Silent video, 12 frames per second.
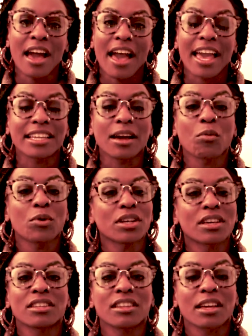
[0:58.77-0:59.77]
and I want to
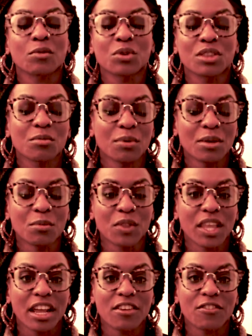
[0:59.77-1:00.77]
connect with the people that I